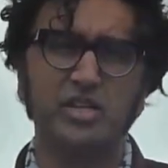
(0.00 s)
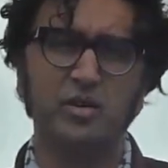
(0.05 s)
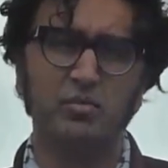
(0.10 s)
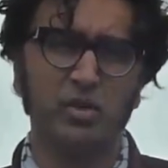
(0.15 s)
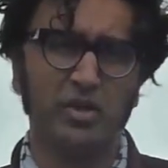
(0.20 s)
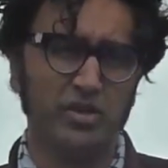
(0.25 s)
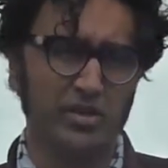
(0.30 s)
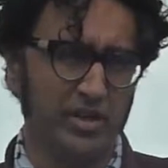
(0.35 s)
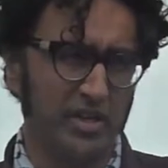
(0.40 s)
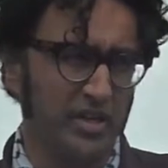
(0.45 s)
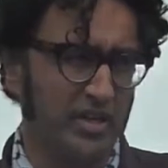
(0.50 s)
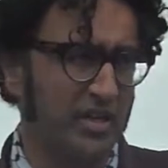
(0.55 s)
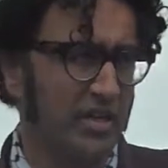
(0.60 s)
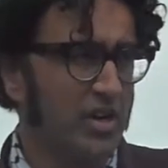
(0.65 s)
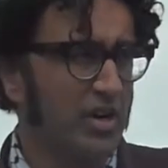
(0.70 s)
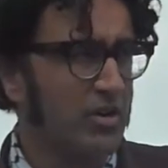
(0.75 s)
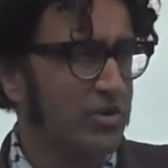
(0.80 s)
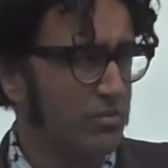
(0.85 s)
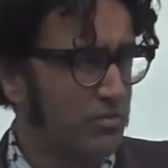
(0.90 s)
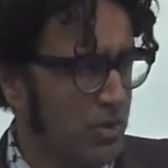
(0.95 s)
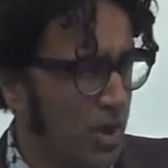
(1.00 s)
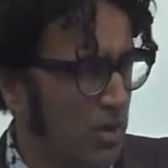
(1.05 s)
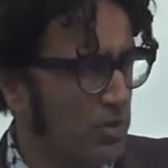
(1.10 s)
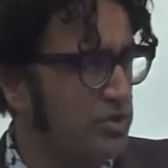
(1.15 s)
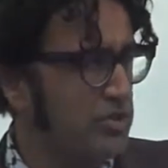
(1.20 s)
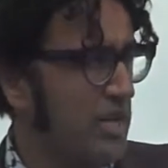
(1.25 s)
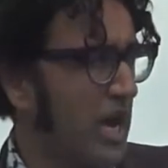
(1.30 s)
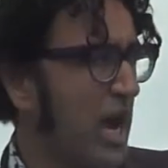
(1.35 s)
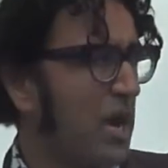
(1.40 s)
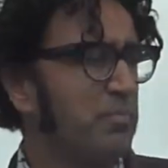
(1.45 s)
community
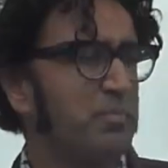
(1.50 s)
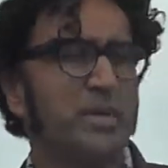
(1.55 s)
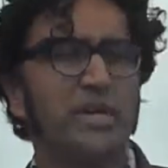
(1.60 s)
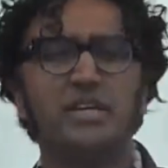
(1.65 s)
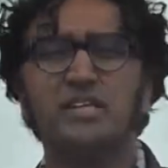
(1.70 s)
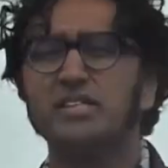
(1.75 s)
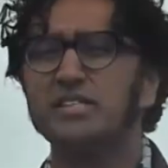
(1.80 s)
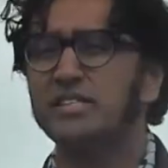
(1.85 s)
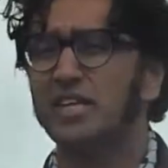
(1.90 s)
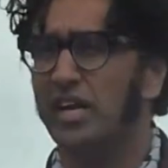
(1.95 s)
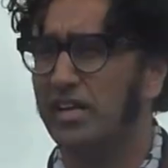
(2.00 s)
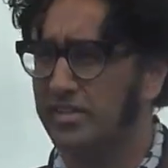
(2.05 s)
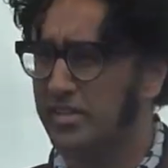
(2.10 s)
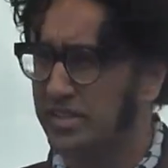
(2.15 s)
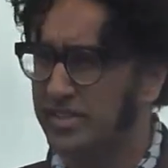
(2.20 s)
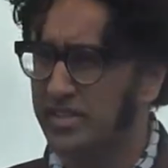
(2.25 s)
rose up and said,